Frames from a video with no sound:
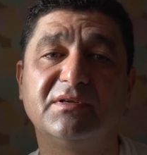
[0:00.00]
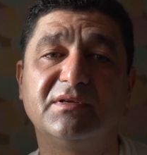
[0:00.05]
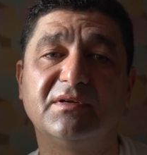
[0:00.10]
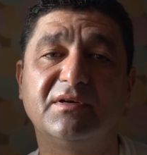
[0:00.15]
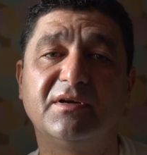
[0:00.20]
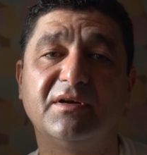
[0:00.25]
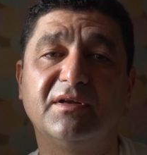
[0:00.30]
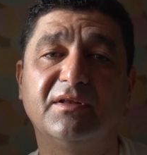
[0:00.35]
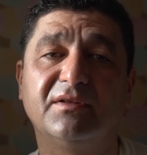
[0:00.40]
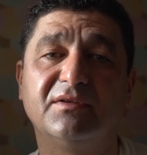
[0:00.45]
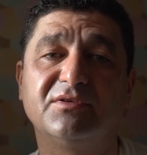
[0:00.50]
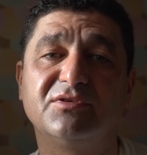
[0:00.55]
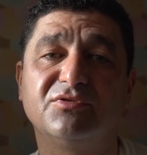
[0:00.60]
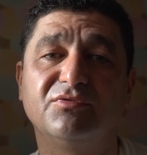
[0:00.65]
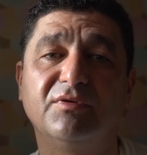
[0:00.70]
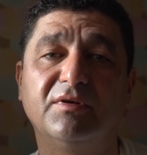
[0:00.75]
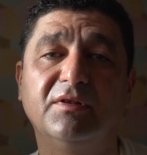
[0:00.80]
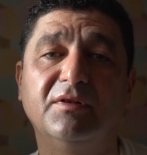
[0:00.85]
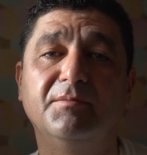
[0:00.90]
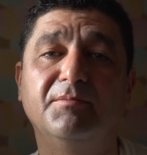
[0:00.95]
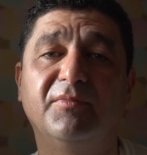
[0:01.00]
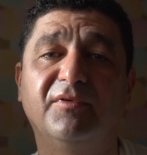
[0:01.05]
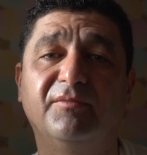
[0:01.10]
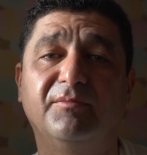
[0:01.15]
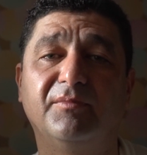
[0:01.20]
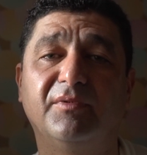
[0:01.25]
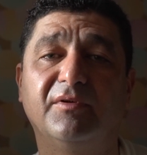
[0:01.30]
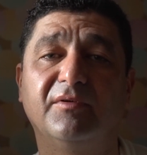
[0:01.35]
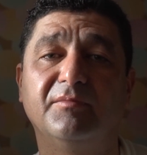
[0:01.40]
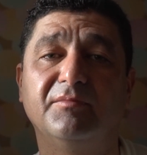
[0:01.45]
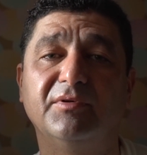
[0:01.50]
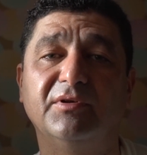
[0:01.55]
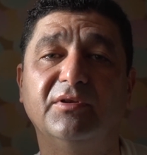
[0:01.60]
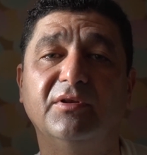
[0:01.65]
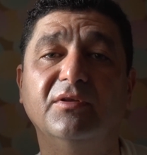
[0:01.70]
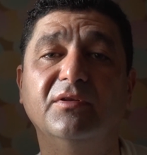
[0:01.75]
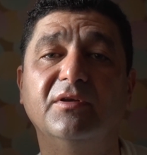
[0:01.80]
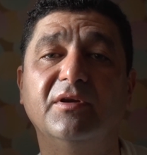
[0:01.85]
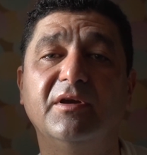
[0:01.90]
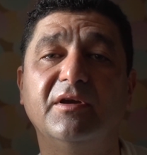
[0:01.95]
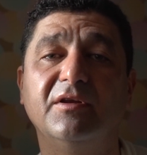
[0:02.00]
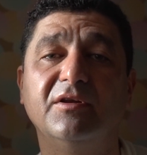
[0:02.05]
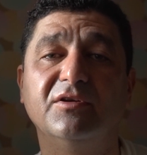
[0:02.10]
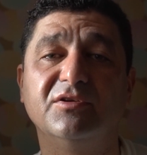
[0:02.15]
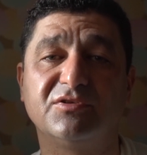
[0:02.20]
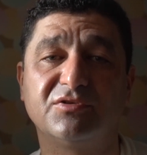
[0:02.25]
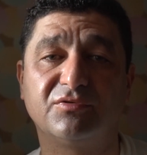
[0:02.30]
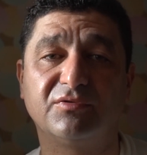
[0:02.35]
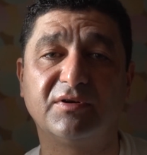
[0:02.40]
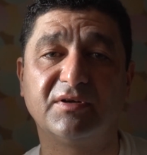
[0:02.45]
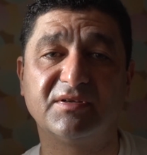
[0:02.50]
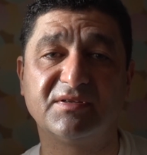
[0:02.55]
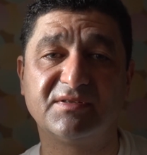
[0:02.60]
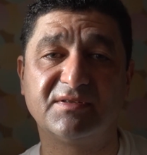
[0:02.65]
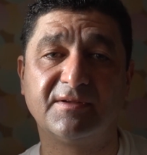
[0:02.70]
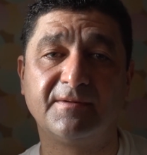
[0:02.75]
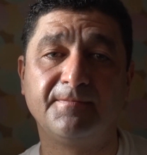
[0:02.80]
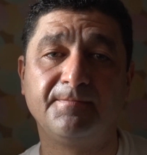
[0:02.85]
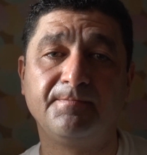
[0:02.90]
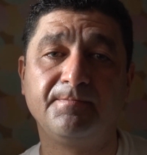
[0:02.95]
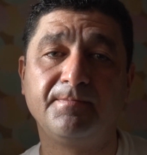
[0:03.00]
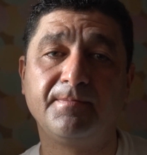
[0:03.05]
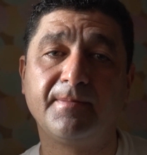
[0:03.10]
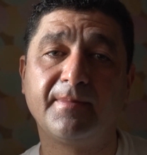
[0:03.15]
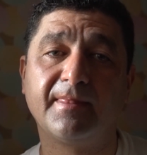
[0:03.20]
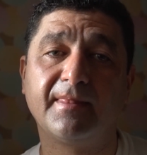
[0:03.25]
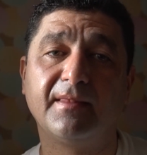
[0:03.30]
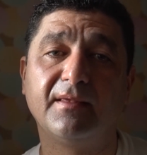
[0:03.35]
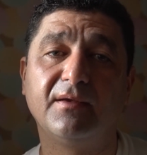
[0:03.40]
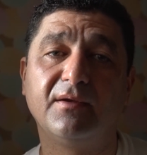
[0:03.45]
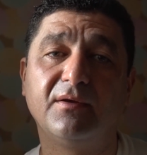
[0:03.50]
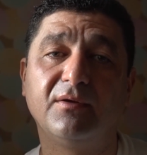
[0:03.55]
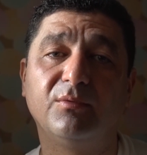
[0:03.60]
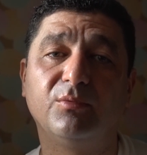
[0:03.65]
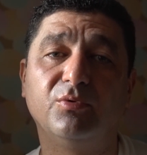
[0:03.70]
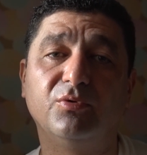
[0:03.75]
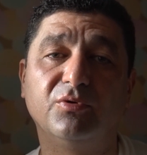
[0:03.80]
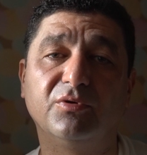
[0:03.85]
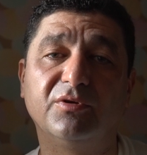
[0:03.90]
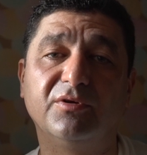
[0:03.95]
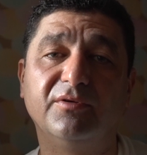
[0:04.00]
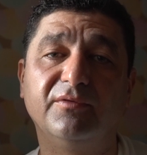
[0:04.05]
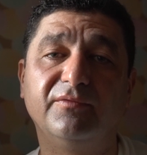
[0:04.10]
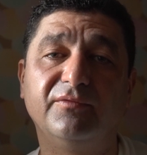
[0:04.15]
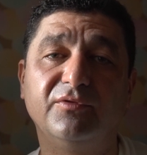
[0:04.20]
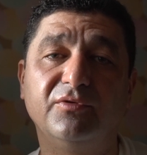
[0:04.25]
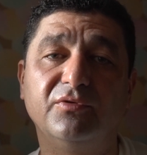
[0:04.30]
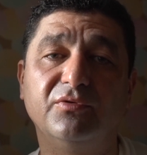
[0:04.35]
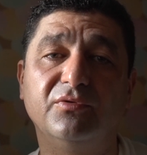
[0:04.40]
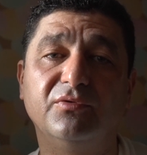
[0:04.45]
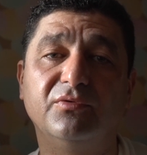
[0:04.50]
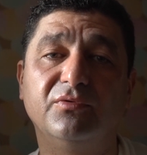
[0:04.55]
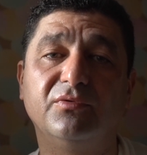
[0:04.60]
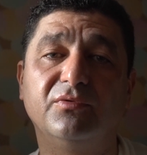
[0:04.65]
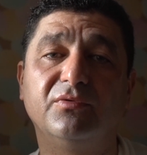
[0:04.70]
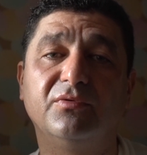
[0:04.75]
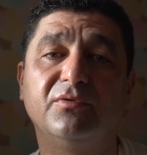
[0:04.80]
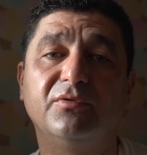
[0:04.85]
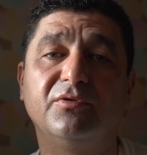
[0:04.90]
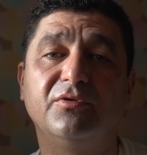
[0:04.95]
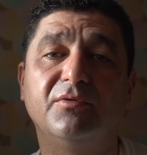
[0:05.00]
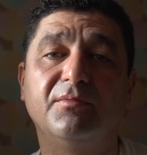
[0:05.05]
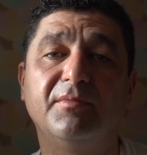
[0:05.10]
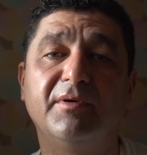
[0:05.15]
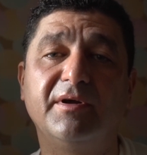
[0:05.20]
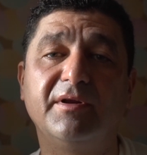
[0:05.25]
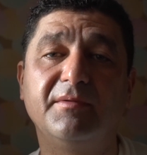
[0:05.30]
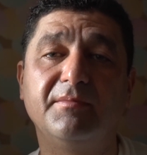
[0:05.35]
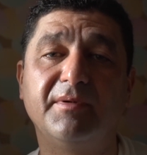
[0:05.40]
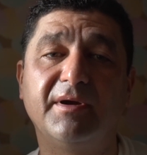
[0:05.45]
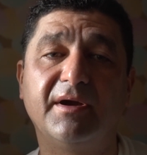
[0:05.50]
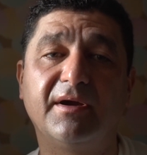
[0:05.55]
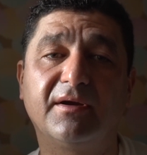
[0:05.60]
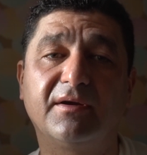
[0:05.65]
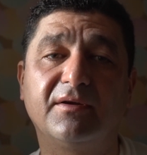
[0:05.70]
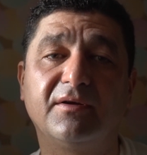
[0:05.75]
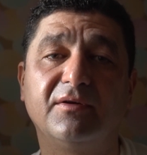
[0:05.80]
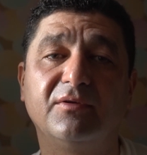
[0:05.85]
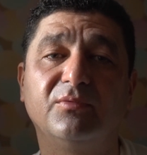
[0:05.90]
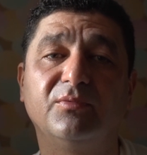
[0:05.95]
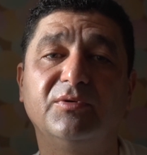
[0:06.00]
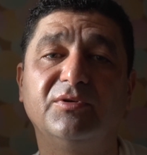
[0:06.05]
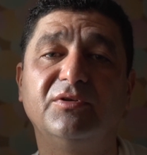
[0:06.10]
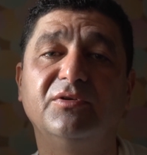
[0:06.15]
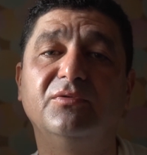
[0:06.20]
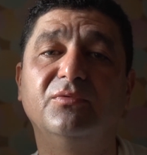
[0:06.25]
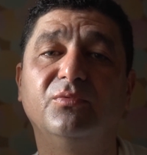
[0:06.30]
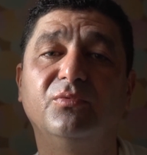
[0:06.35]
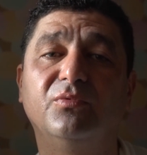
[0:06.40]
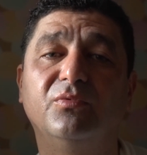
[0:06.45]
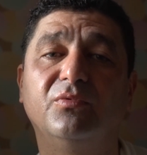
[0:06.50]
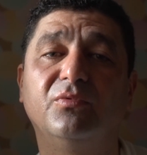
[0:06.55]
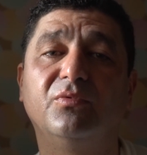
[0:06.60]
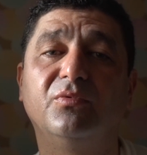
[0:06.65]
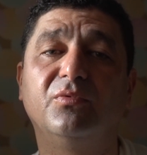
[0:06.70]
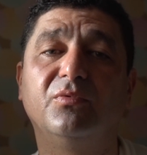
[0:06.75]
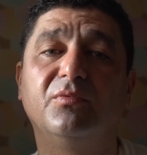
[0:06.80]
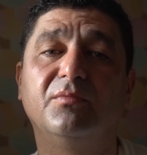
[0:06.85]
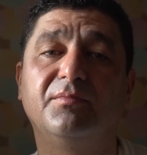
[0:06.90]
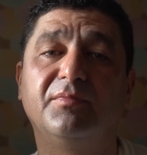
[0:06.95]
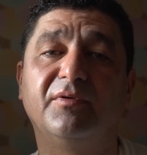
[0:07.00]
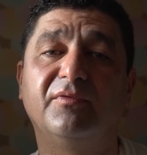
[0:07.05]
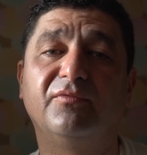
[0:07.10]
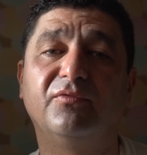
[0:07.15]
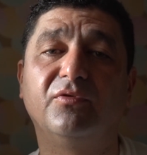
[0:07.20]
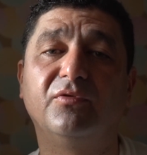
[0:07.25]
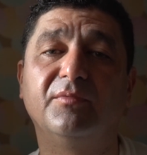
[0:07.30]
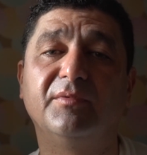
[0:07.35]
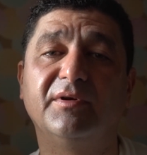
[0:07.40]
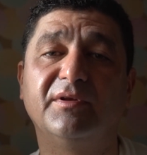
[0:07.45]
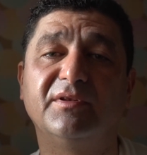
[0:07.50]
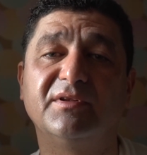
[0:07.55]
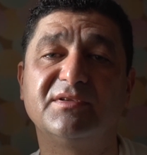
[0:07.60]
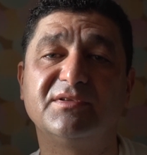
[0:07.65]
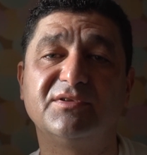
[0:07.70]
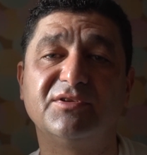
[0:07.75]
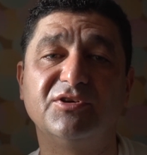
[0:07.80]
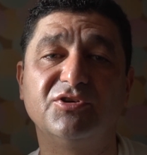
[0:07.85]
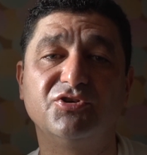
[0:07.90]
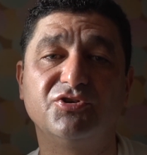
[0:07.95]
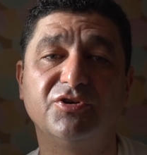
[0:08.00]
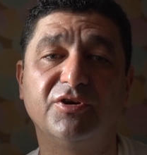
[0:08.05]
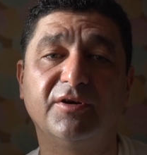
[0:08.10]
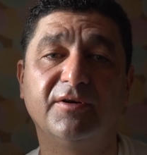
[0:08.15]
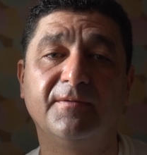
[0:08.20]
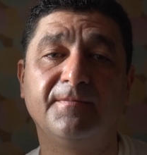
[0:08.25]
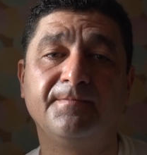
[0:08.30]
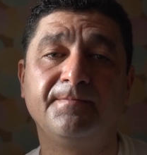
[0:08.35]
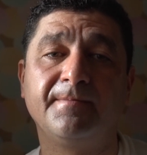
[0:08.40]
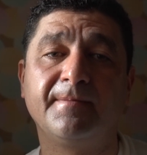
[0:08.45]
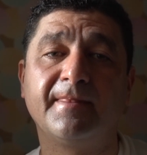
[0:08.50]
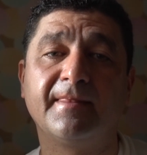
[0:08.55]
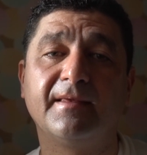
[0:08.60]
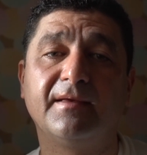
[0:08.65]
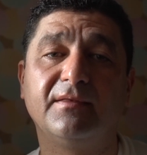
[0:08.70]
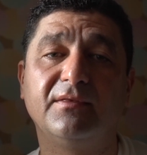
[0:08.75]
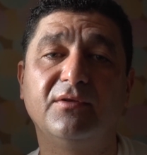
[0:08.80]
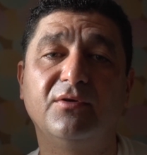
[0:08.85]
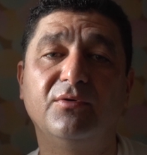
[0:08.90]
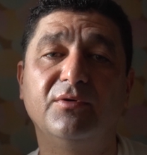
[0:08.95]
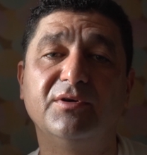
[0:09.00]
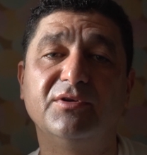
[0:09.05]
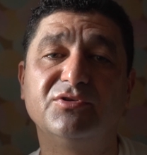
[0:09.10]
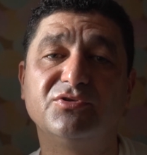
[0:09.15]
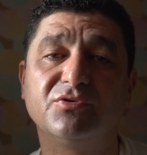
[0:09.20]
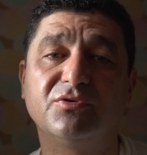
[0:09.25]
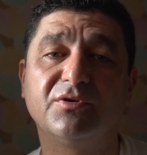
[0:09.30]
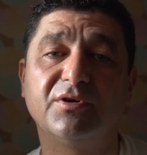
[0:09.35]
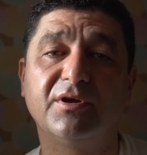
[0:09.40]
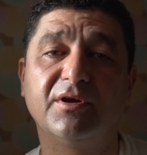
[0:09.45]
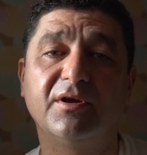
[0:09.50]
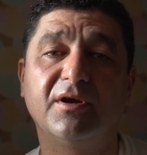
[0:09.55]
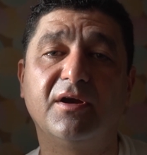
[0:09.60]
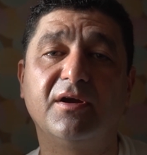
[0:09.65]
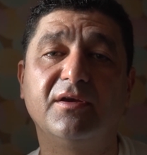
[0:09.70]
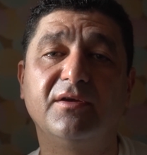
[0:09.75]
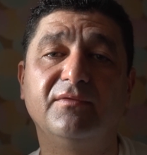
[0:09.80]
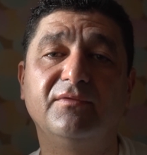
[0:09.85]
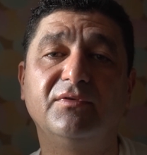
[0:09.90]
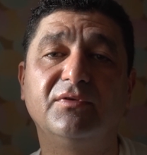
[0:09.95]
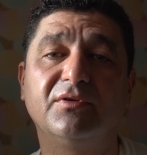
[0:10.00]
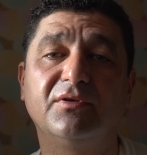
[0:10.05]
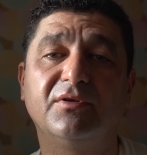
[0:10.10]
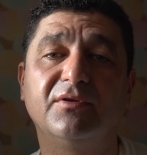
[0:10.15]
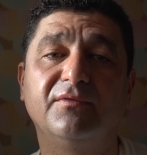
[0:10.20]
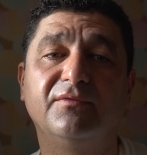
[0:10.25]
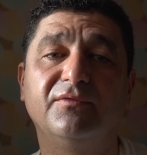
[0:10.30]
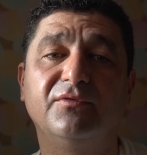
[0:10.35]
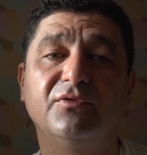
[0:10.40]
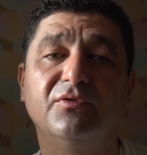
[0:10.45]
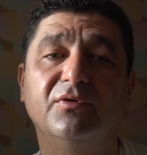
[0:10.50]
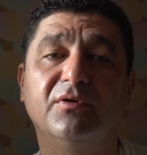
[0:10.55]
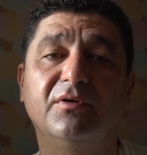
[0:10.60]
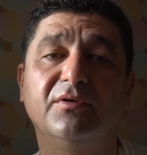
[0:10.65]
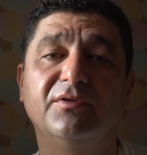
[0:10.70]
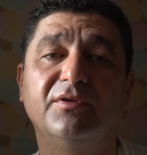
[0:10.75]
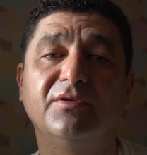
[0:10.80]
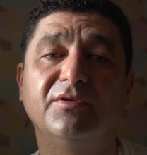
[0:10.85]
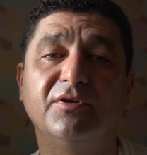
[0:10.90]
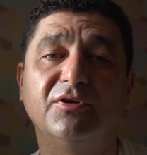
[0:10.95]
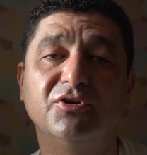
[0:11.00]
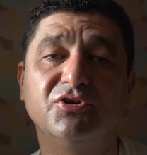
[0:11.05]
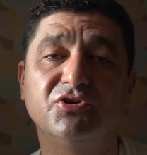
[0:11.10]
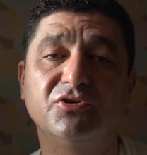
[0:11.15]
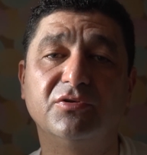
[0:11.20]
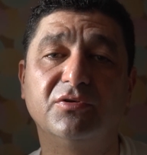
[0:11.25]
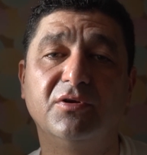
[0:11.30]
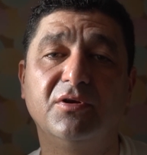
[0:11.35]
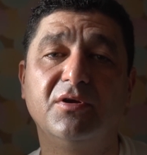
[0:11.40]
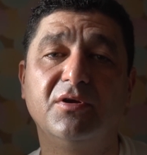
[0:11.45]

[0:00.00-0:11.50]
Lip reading: had strictly forbidden any stress. We'll give you your money back, and we didn't perform anesthesia. No, it's okay. I even give you a donation.